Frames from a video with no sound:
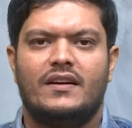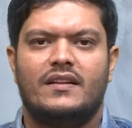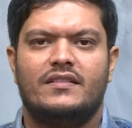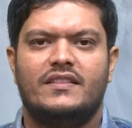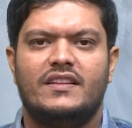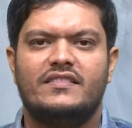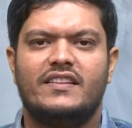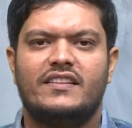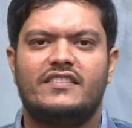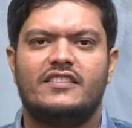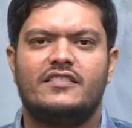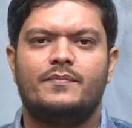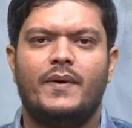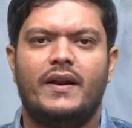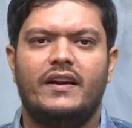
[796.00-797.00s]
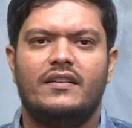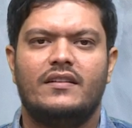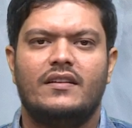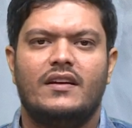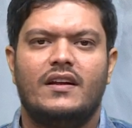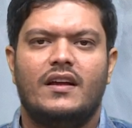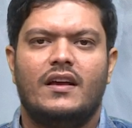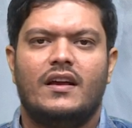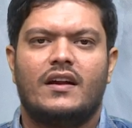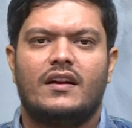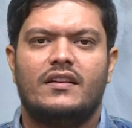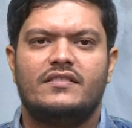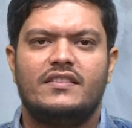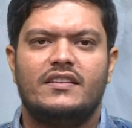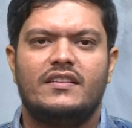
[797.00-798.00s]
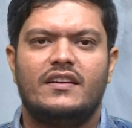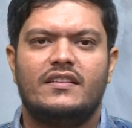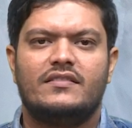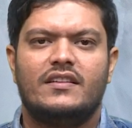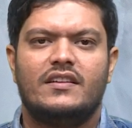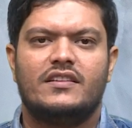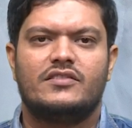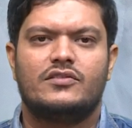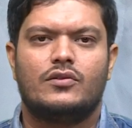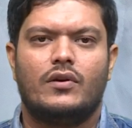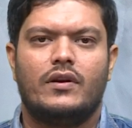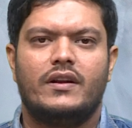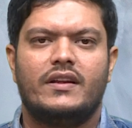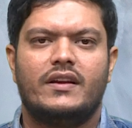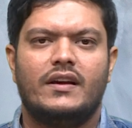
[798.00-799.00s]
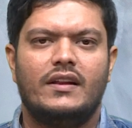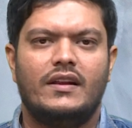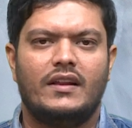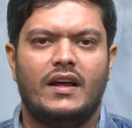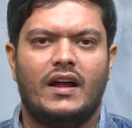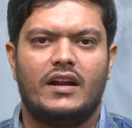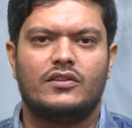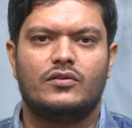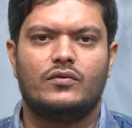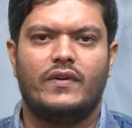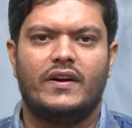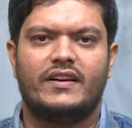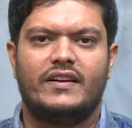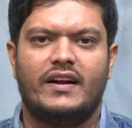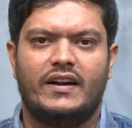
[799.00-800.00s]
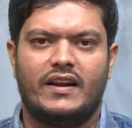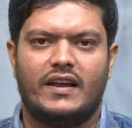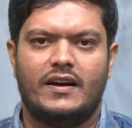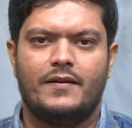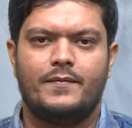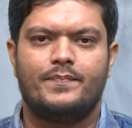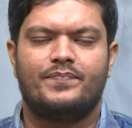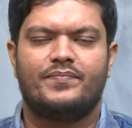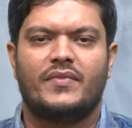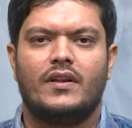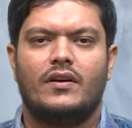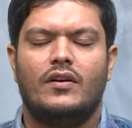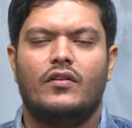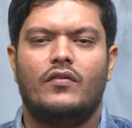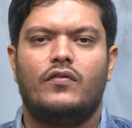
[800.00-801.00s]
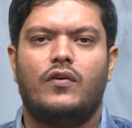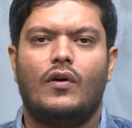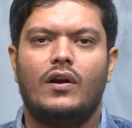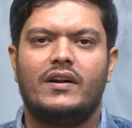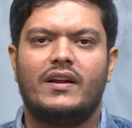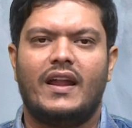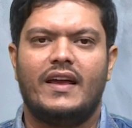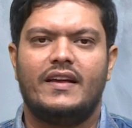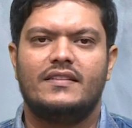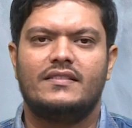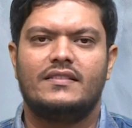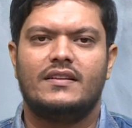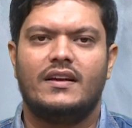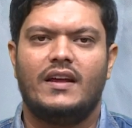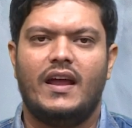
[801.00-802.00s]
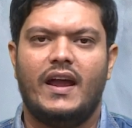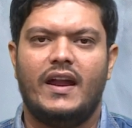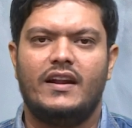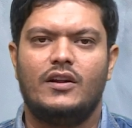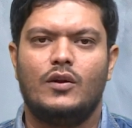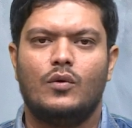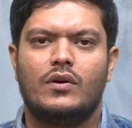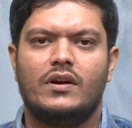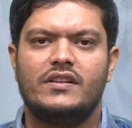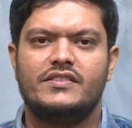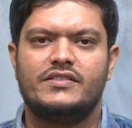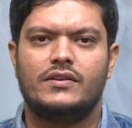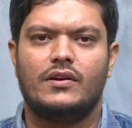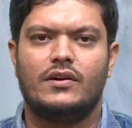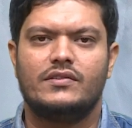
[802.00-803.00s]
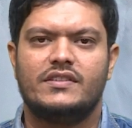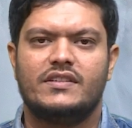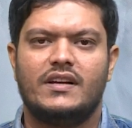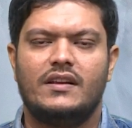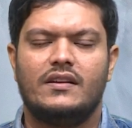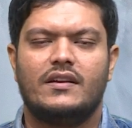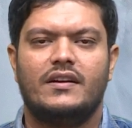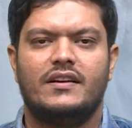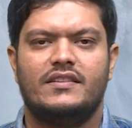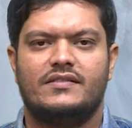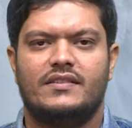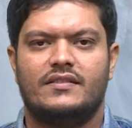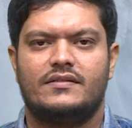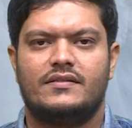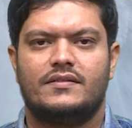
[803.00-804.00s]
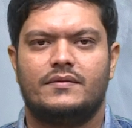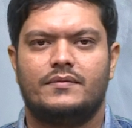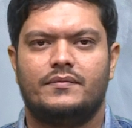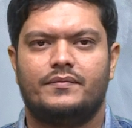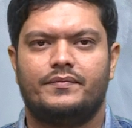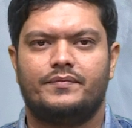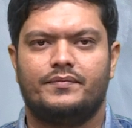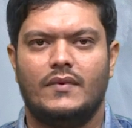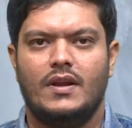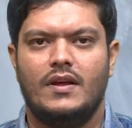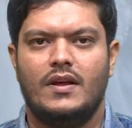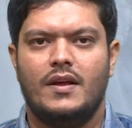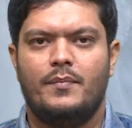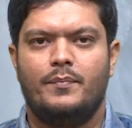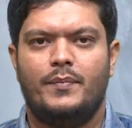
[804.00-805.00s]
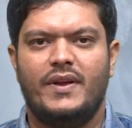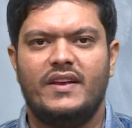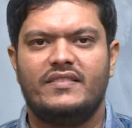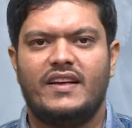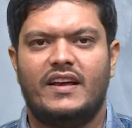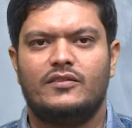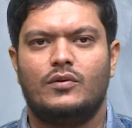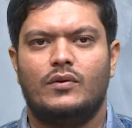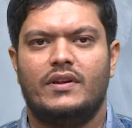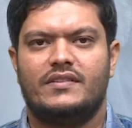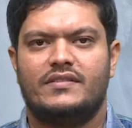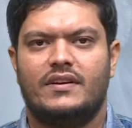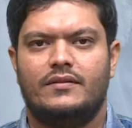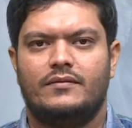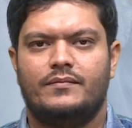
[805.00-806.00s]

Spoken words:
This assessment considers historical earthquake data, fault lines and local geological conditions. Base isolation.